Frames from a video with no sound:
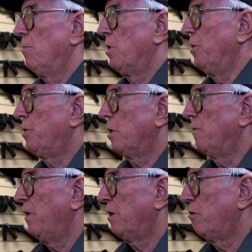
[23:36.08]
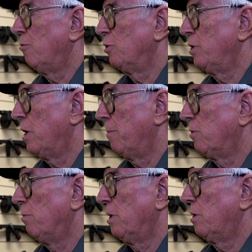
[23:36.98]
The Lithgow factory was set up
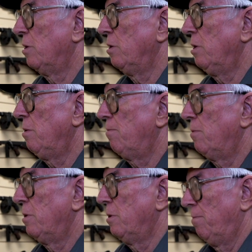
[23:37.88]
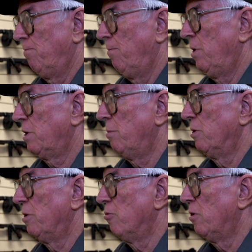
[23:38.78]
to make the
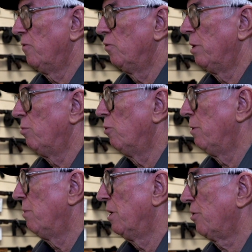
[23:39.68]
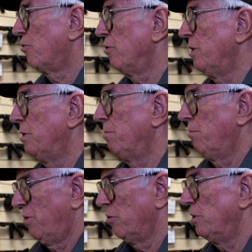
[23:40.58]
SMLE rifle No. 1 Mark III
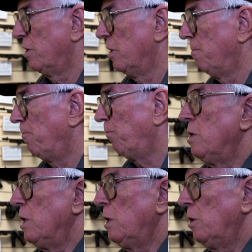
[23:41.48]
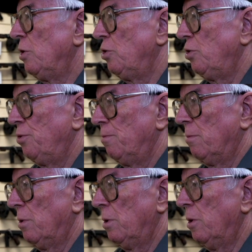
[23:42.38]
and 3-star. The English
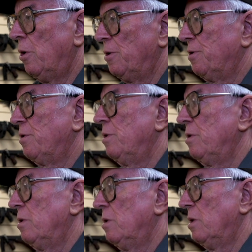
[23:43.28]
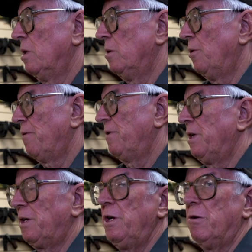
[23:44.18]
lost a lot of their
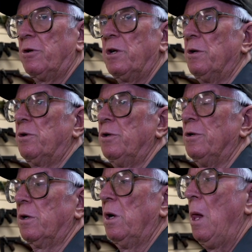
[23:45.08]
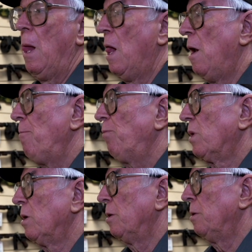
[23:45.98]
gear at Dunkirk
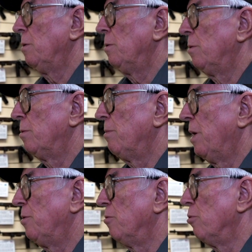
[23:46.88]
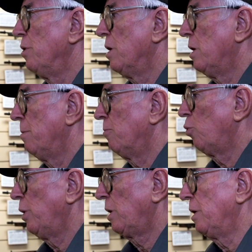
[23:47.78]
and had to rearm
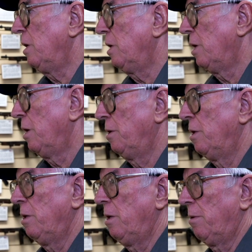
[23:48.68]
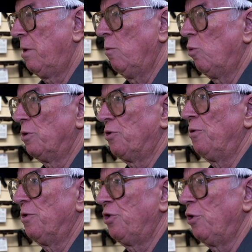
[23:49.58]
quickly, and there was on
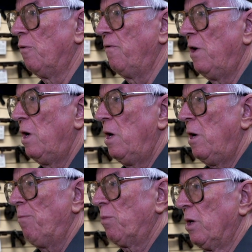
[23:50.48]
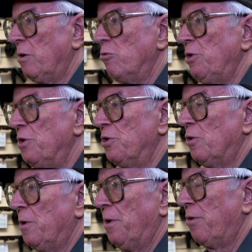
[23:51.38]
the shelf a
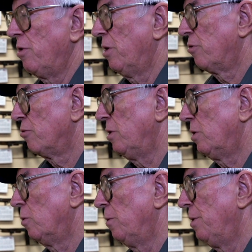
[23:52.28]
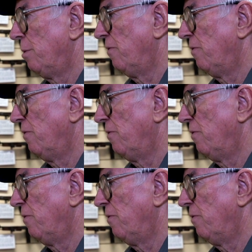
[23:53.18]
redesigned 303 called the No.